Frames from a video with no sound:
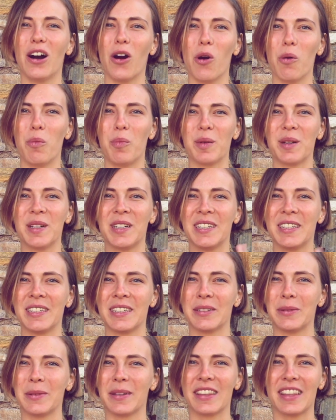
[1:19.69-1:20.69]

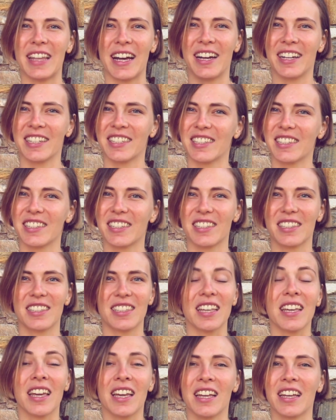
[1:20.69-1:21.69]
open with Tess
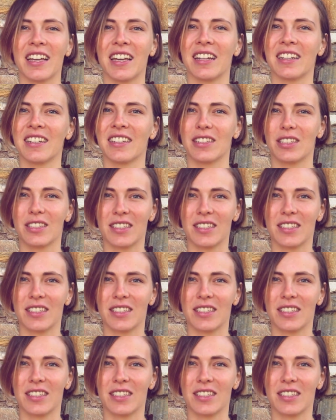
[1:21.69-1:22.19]
singing and